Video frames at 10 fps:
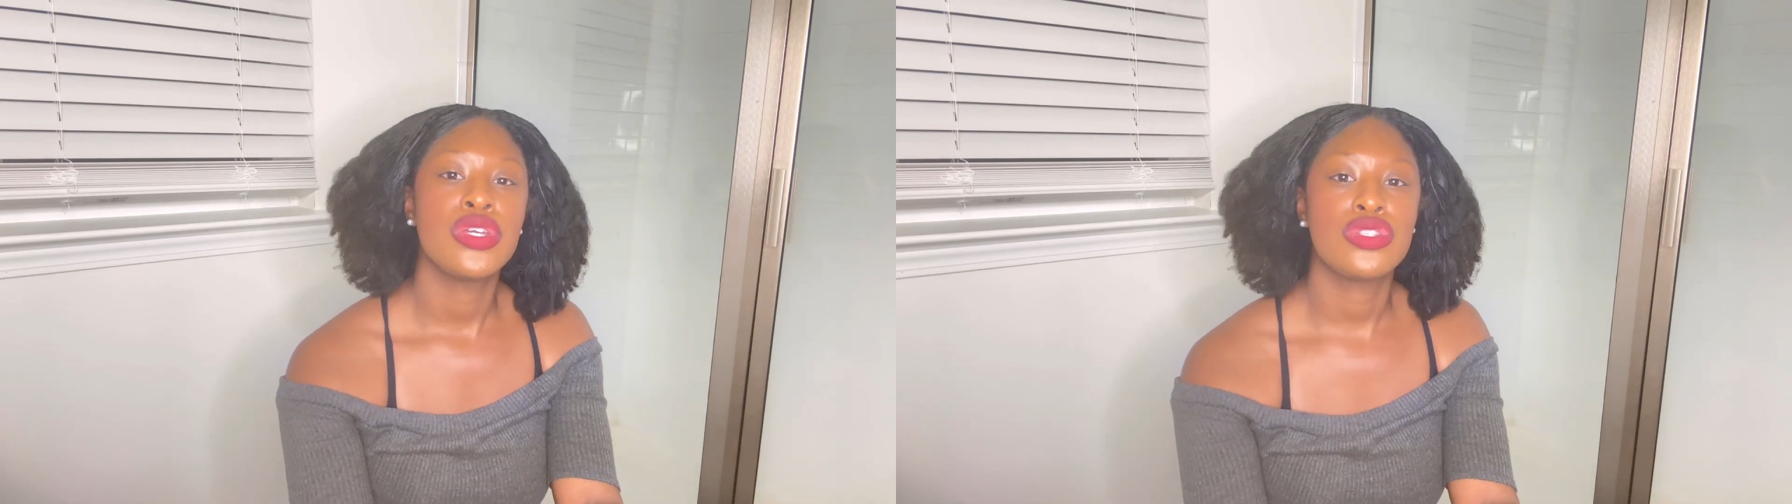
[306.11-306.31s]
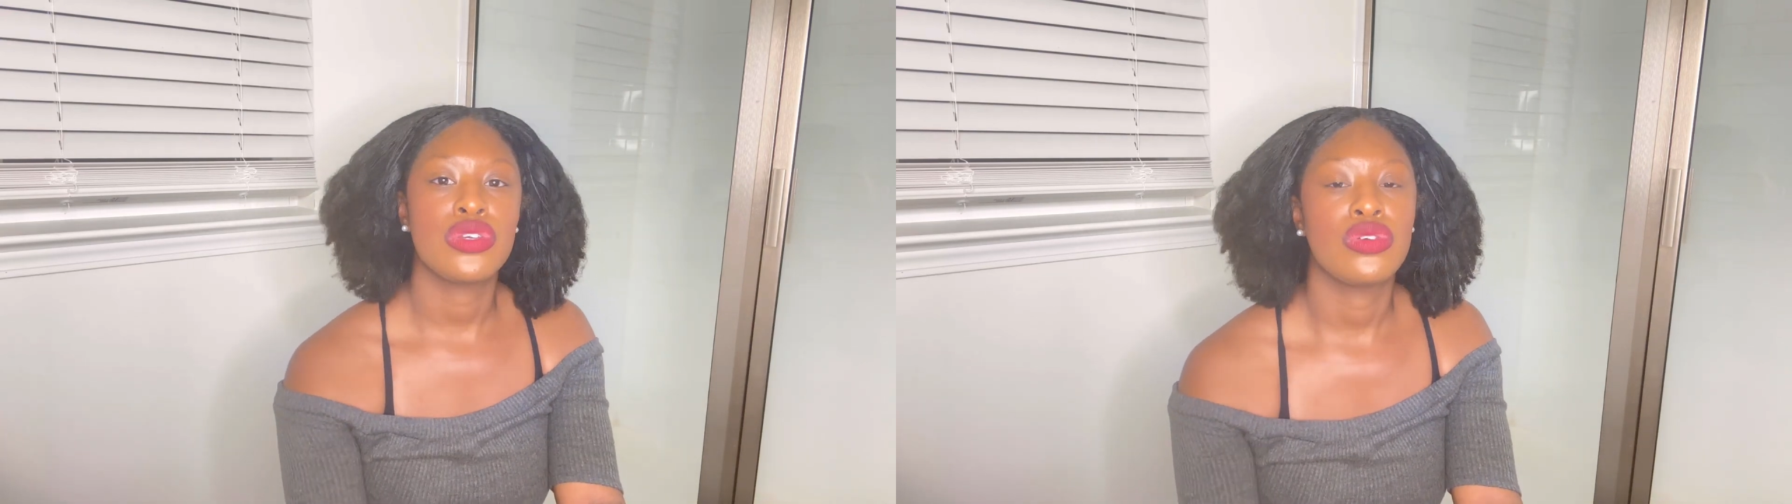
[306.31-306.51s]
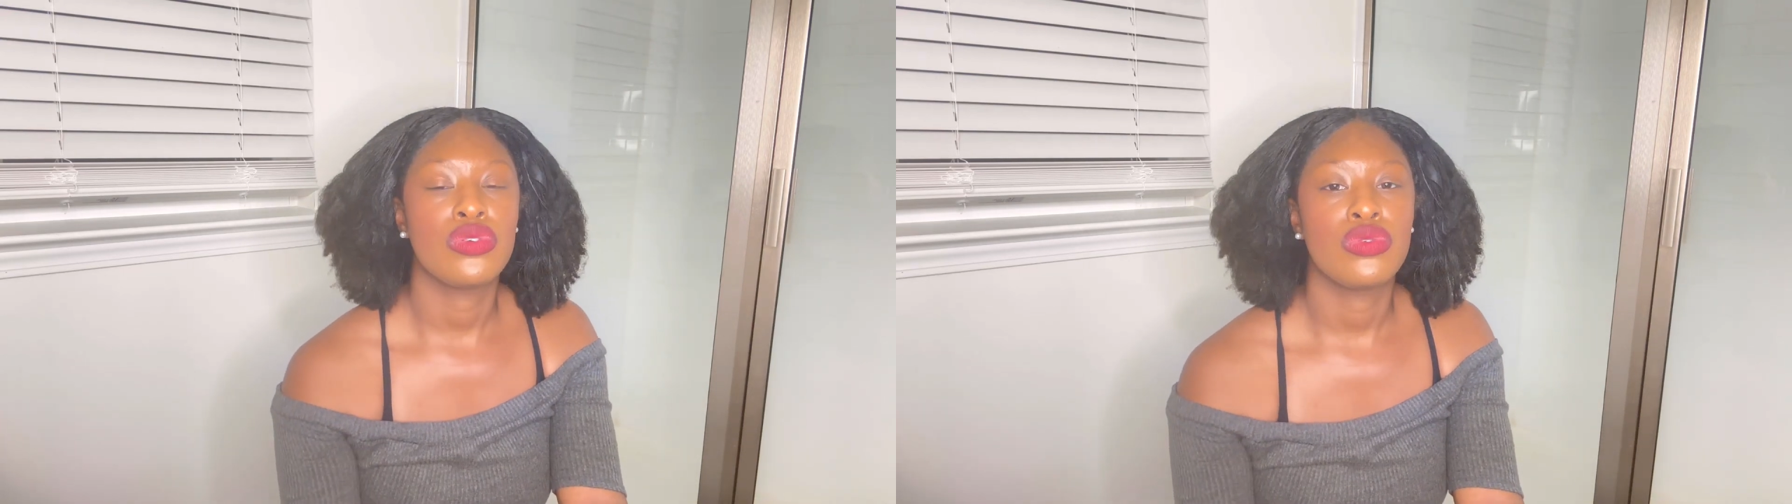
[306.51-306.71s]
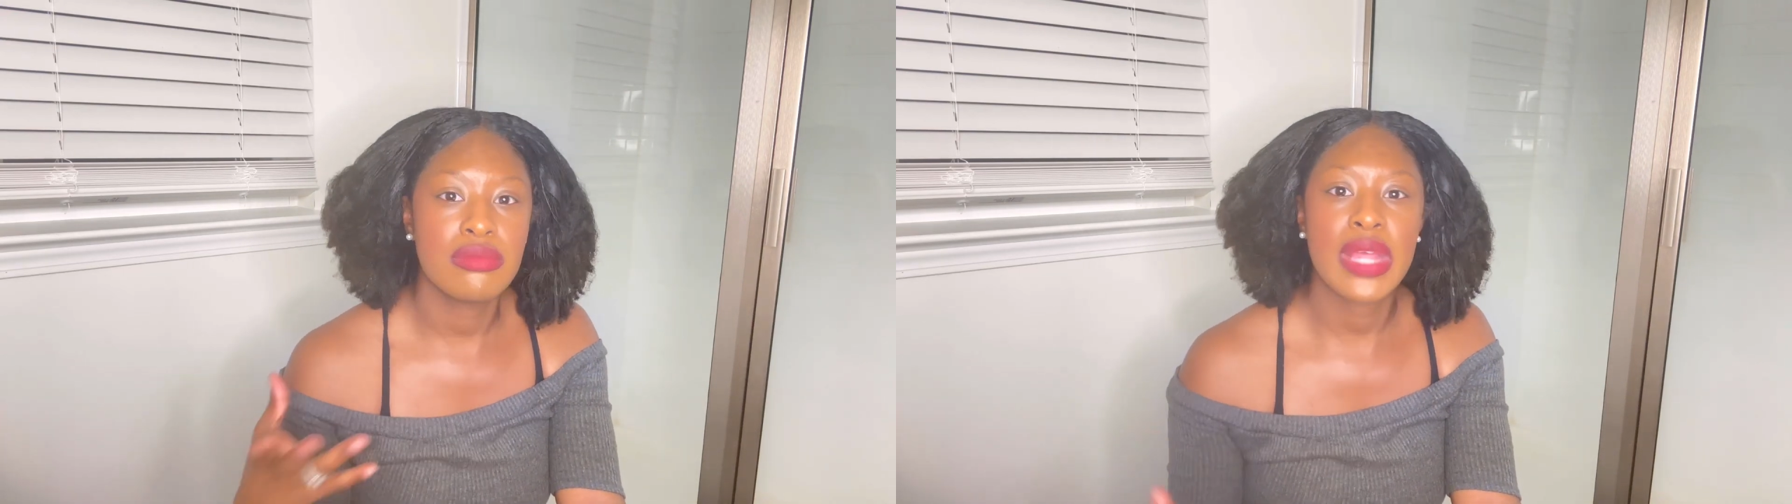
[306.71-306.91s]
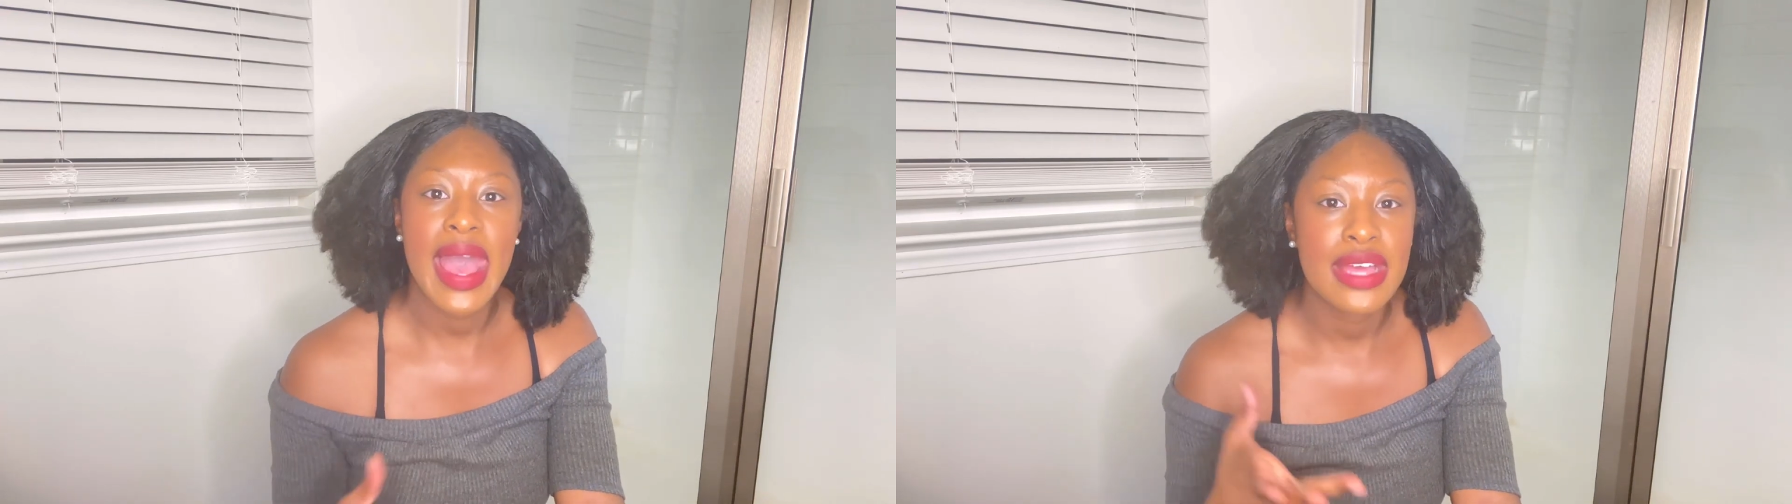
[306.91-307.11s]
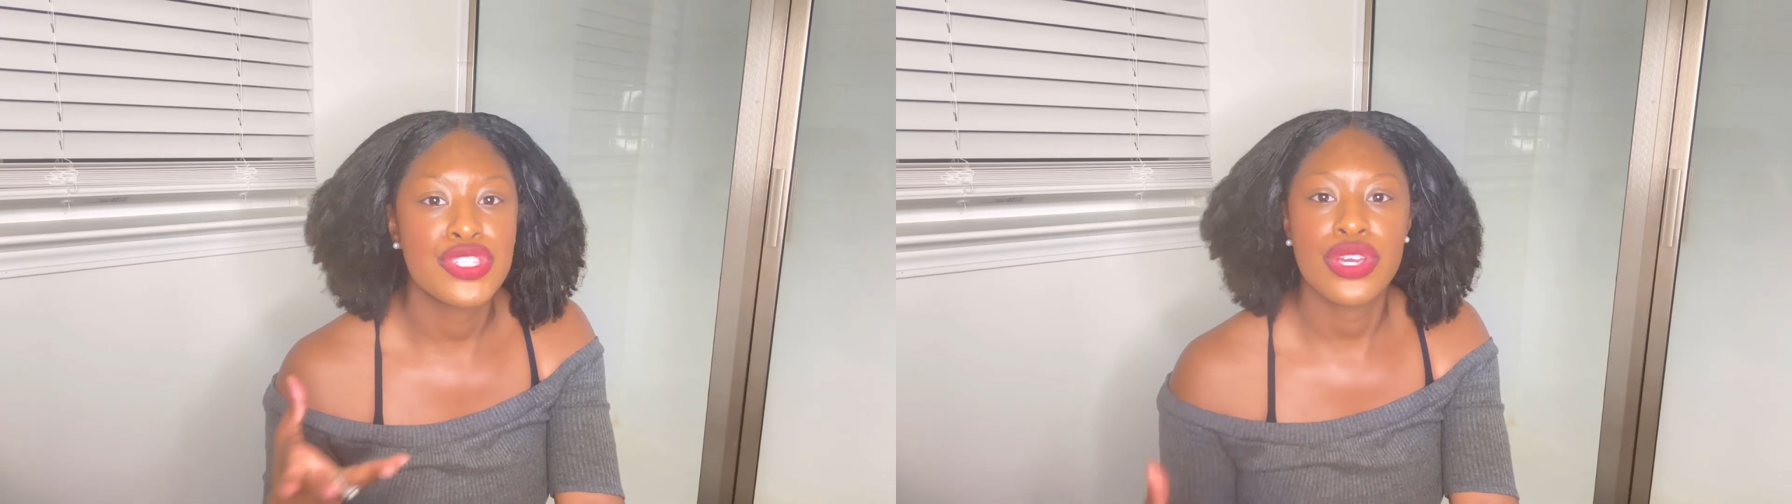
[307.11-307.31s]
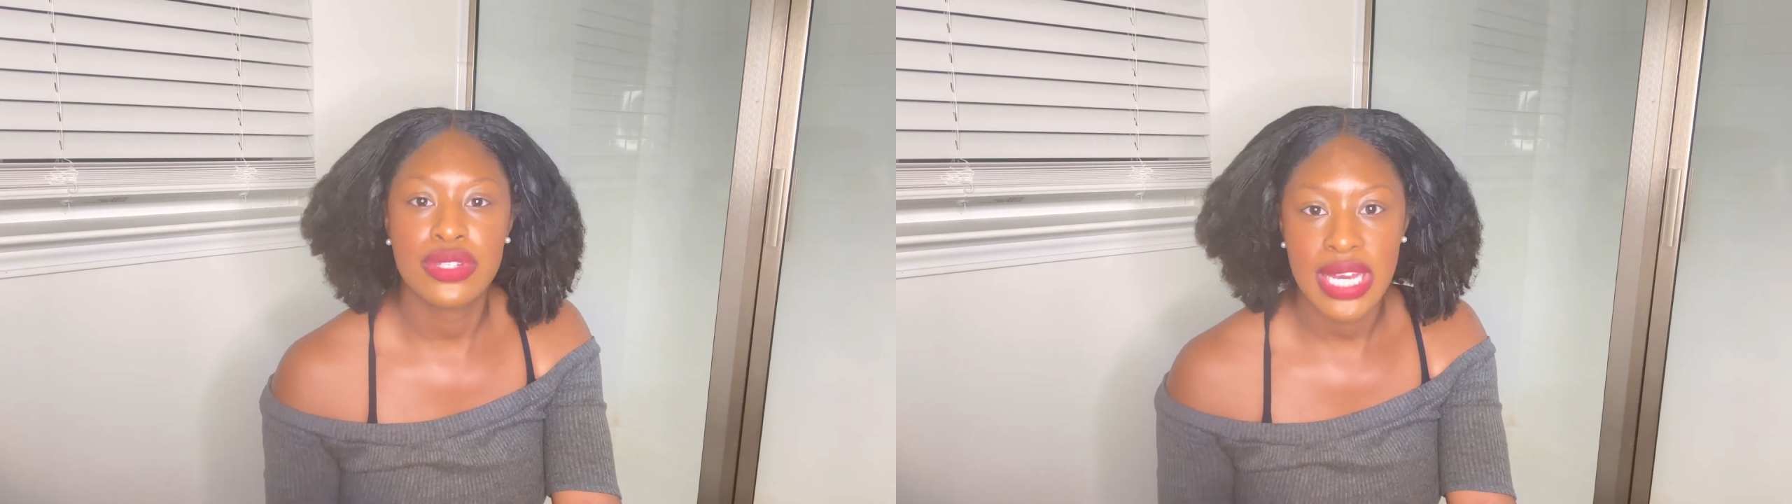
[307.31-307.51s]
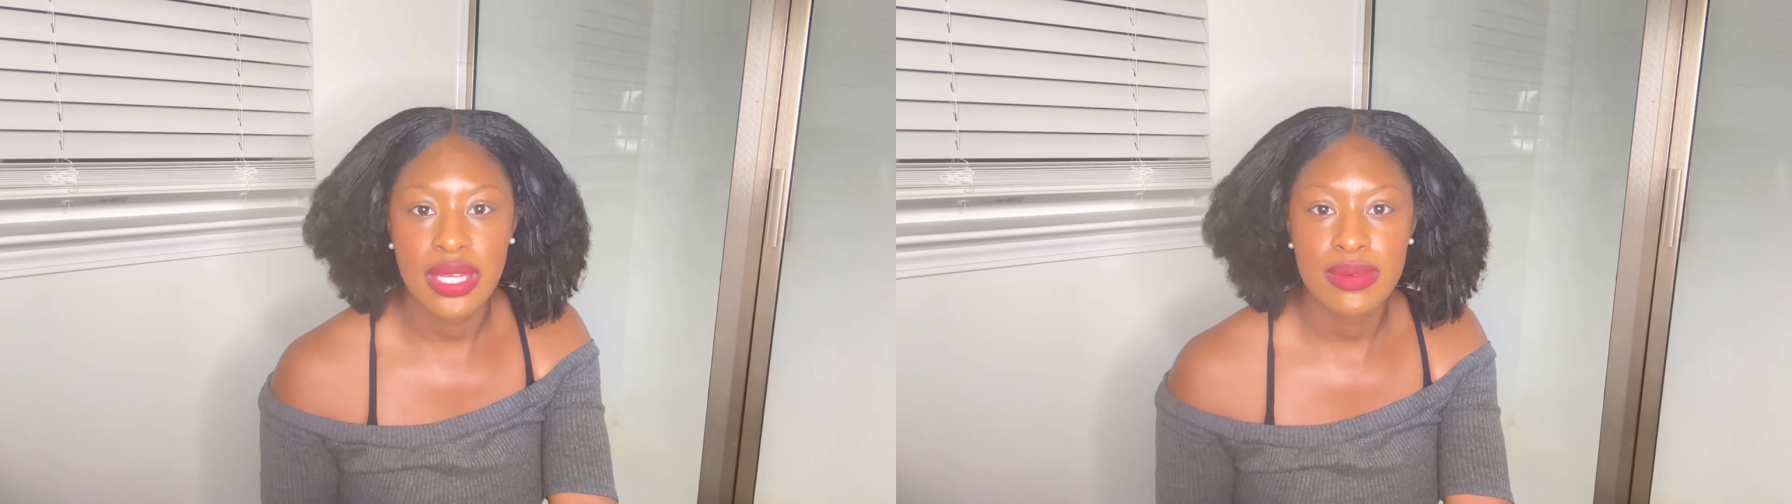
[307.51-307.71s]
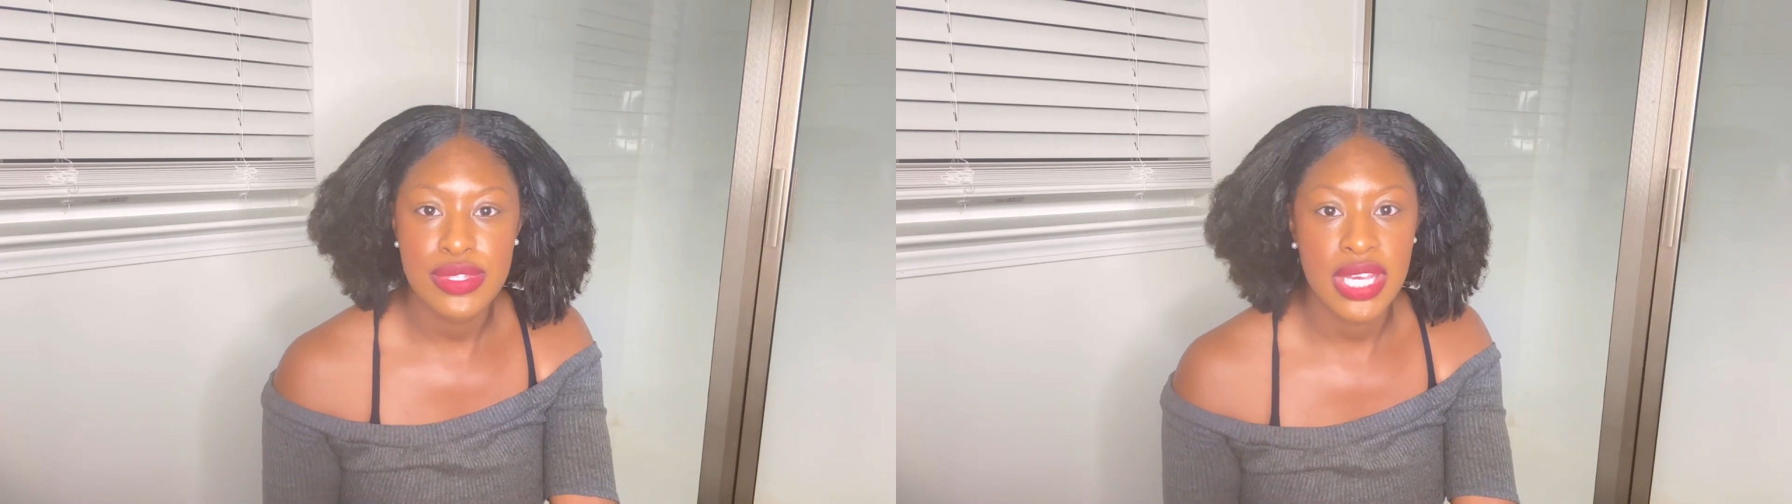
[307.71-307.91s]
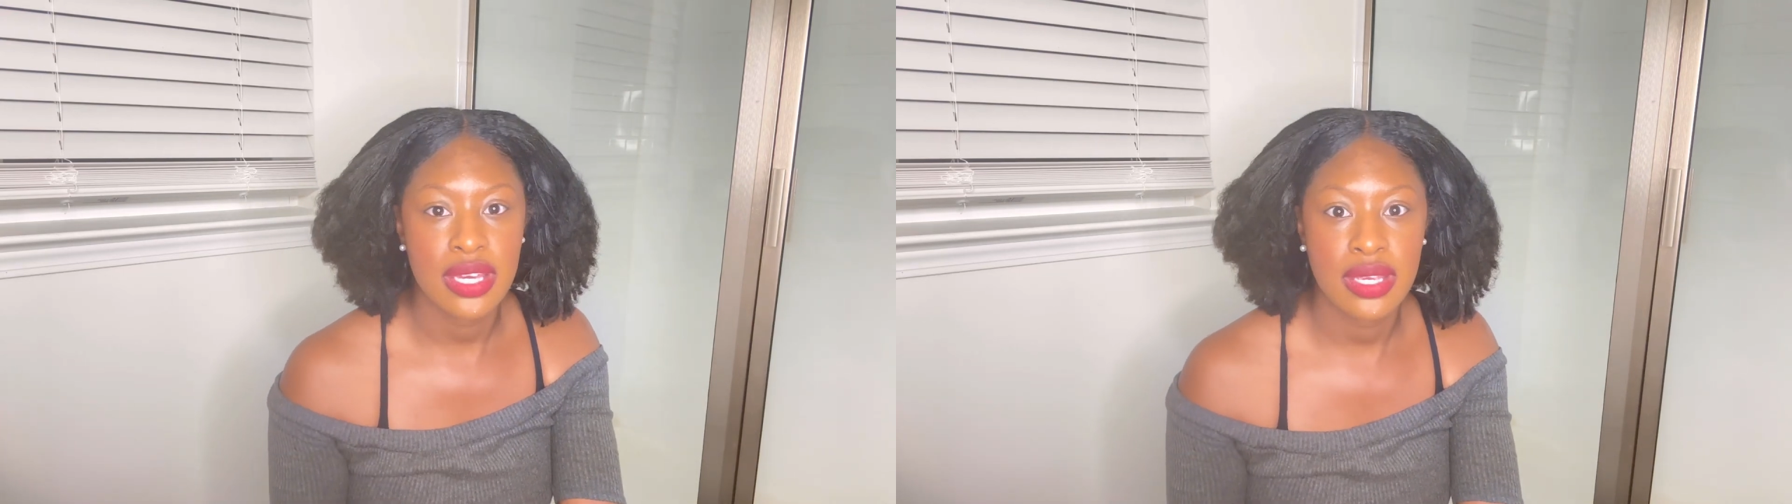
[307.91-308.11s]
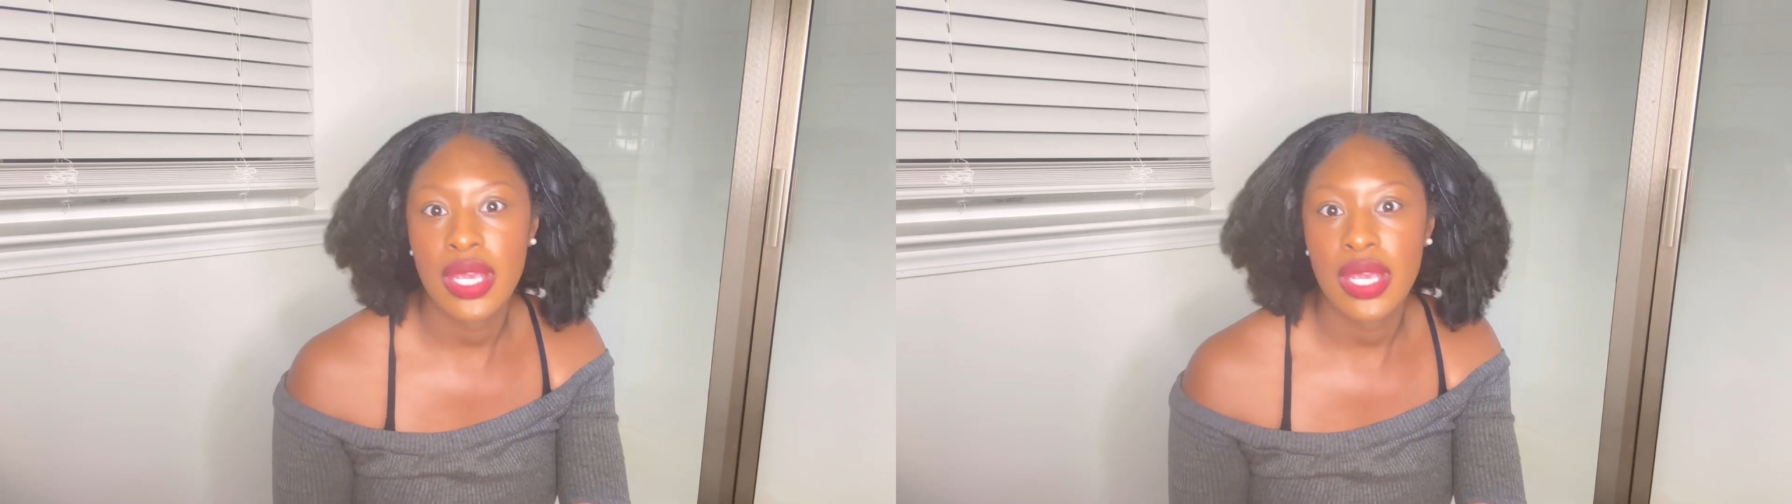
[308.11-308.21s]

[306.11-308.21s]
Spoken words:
to add to your daily routine.